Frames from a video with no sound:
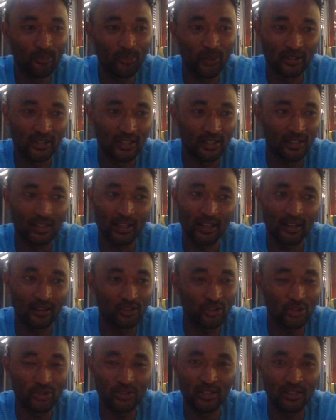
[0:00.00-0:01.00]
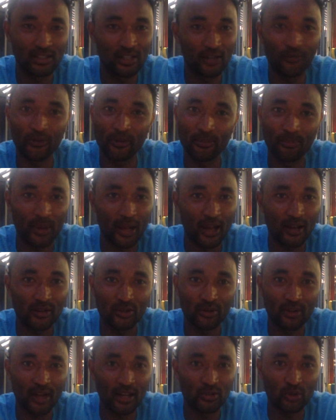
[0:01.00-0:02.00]
But to get just the different
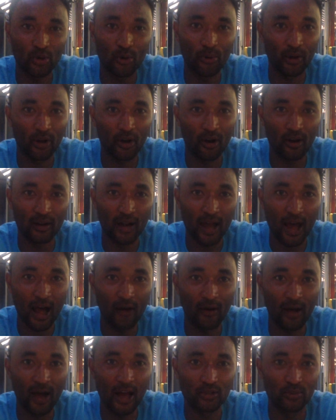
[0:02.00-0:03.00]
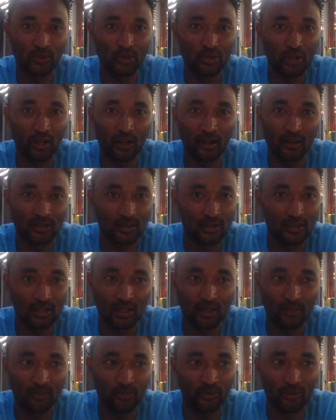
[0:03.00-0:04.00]
banter that's going on now as we gel as a
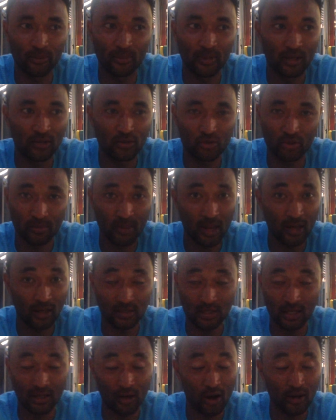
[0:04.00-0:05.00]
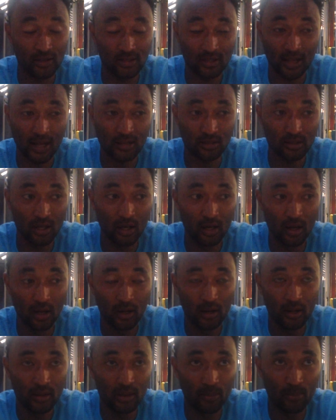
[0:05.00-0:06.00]
team, for me, is tremendous. And honestly, that's
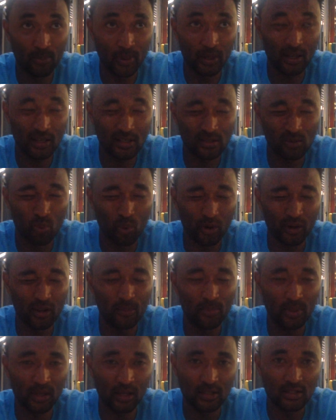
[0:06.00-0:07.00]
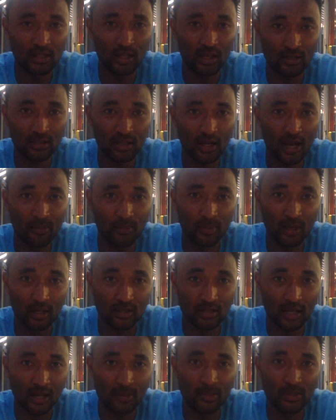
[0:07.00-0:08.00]
one of the biggest things that I
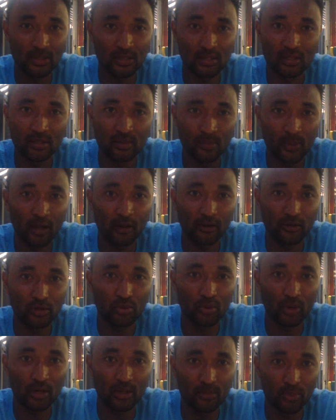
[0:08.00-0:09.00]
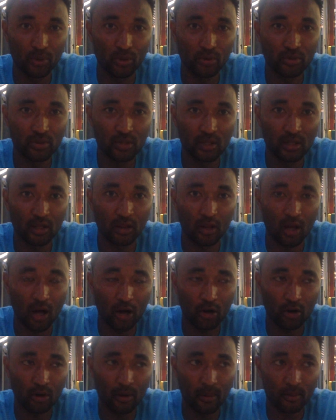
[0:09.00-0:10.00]
miss. I miss the smell of sweaty boots in the
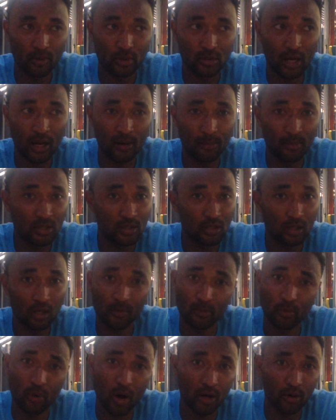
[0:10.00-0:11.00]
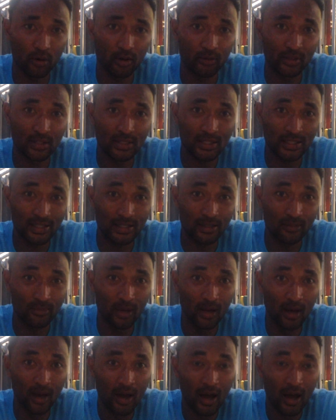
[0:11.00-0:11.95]
locker room, which I miss the camaraderie of a team.